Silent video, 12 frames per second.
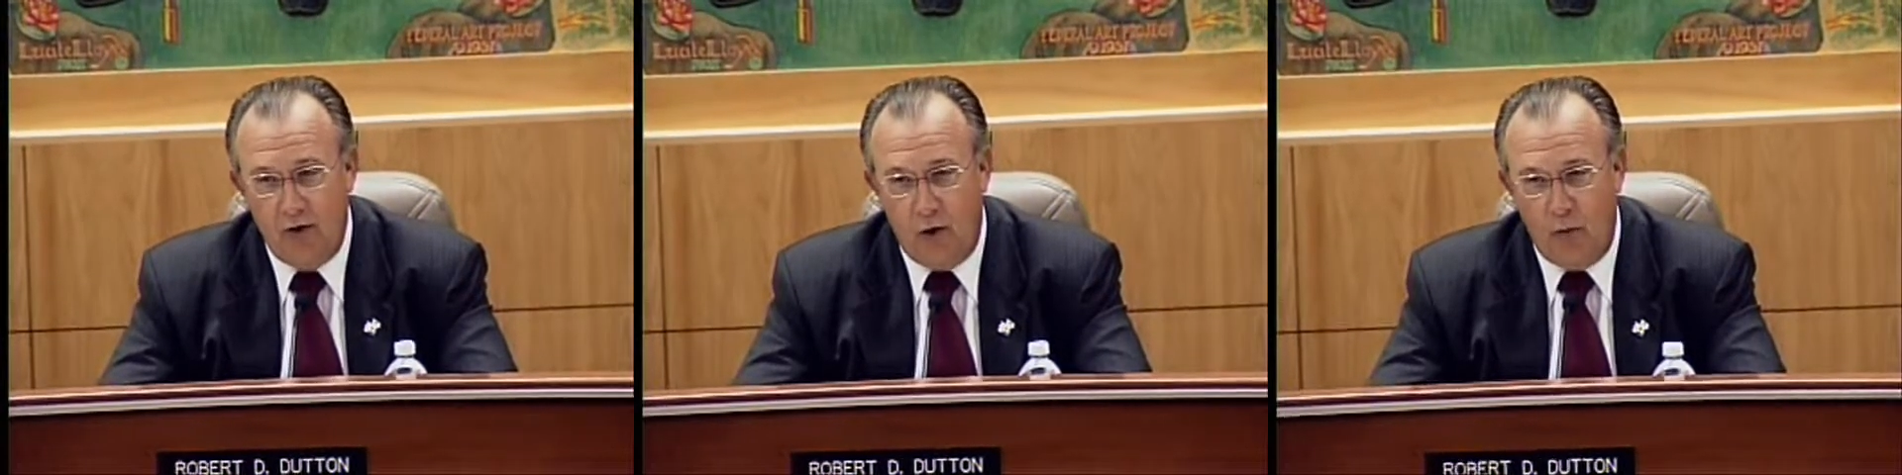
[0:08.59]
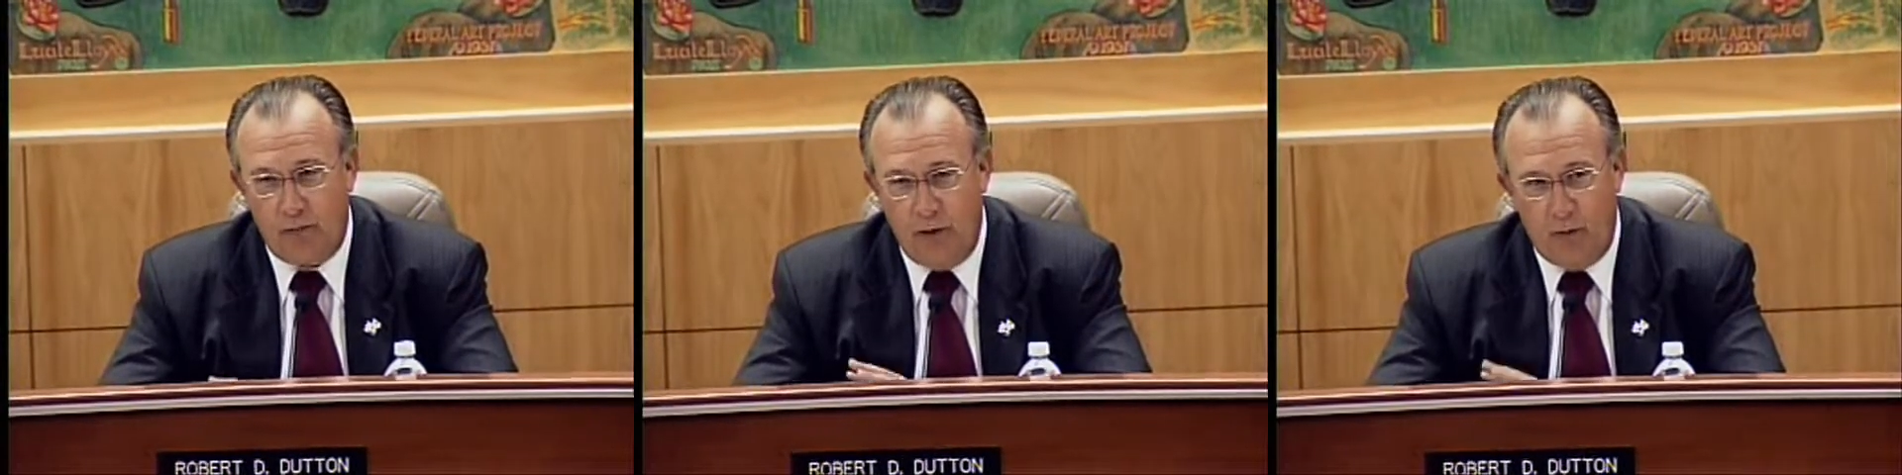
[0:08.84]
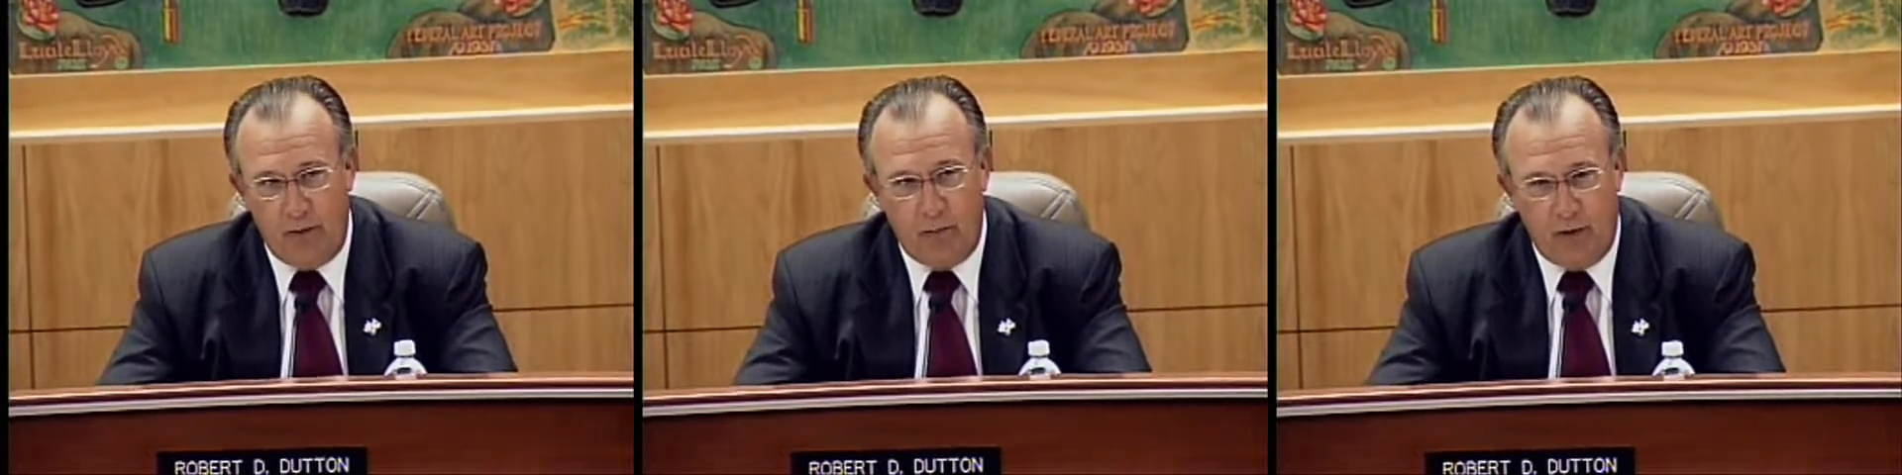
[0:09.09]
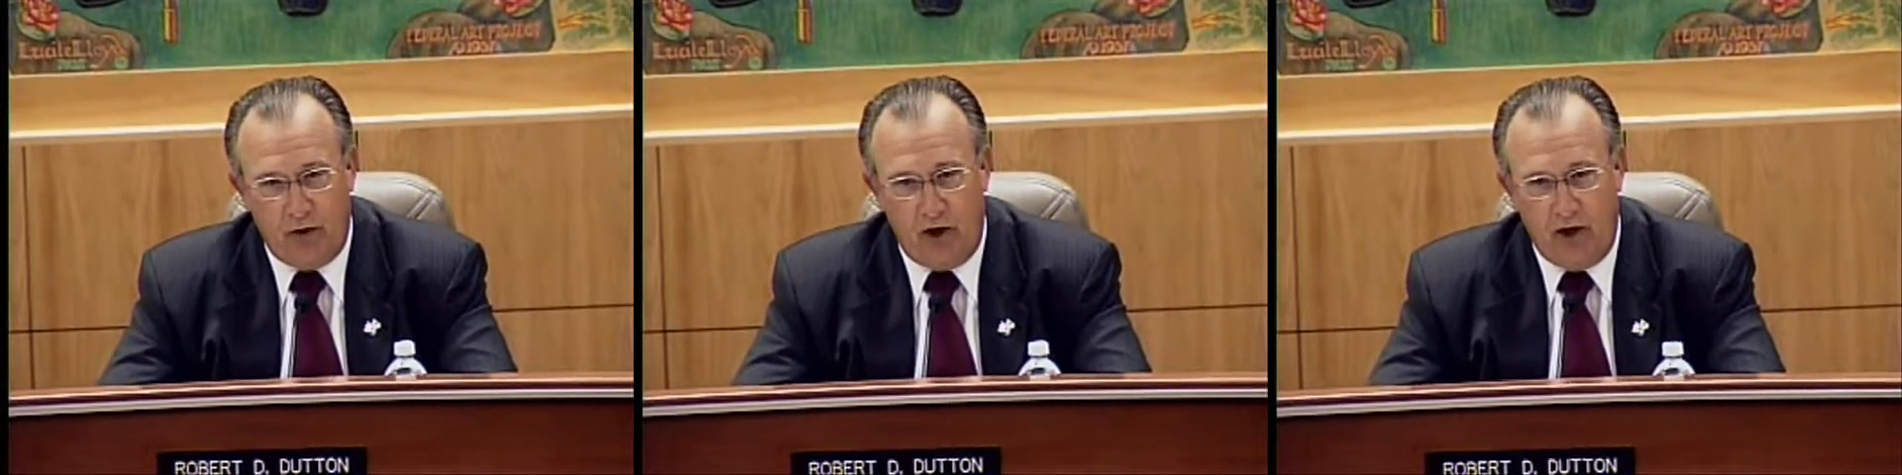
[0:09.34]
hope that we
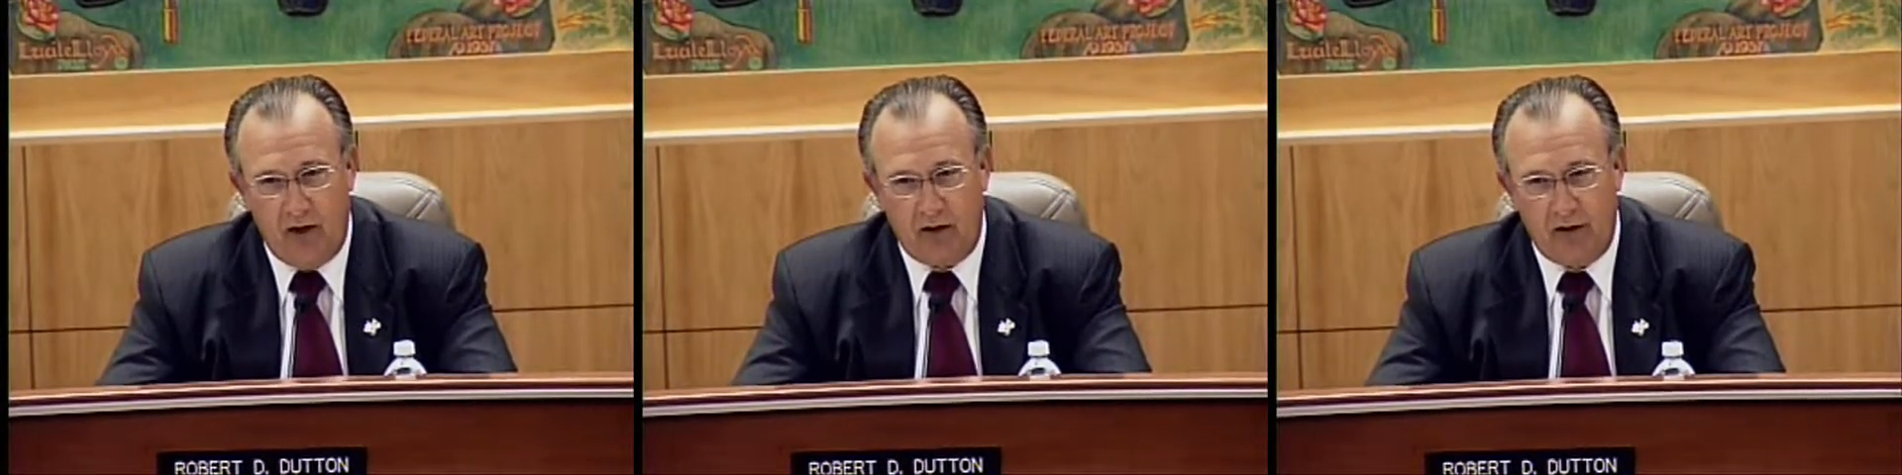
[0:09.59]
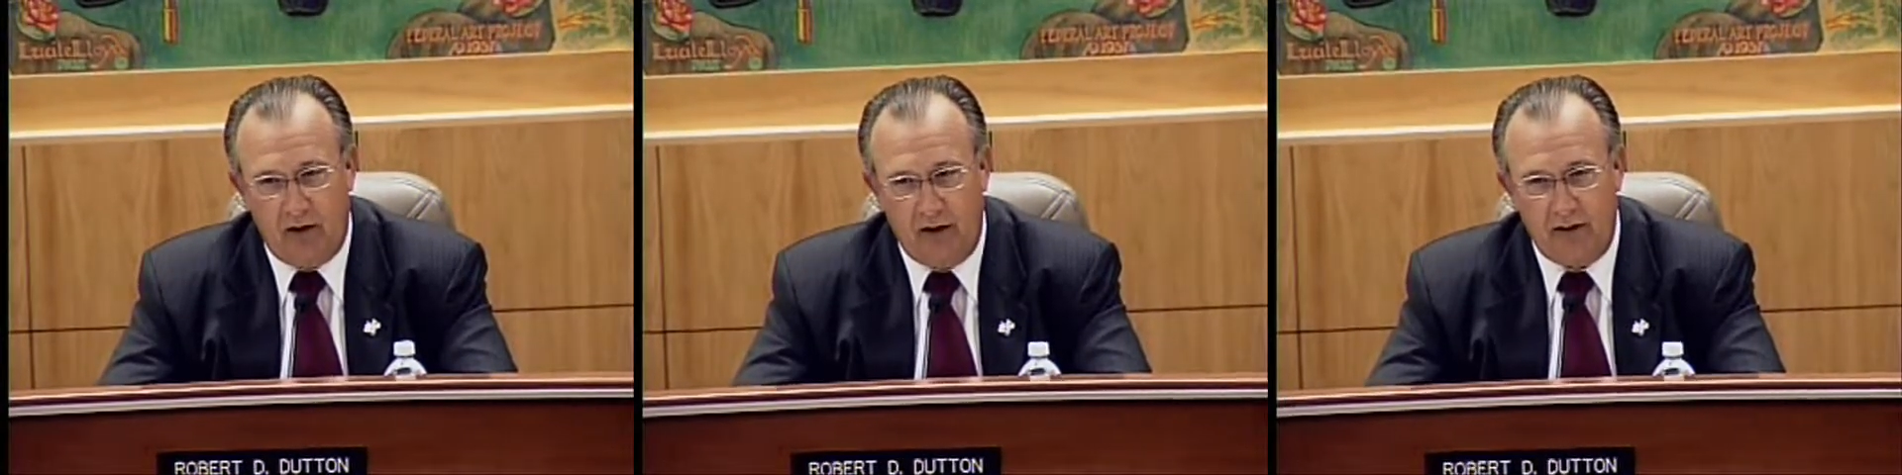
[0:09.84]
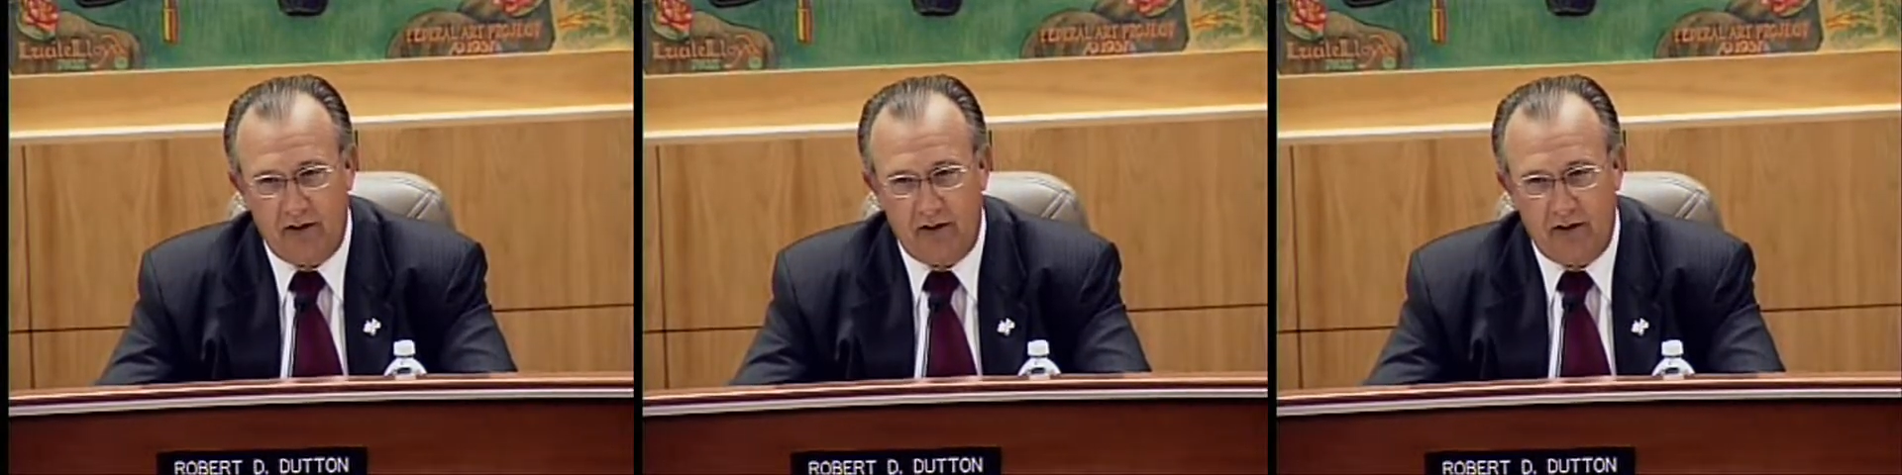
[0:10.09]
put on it, on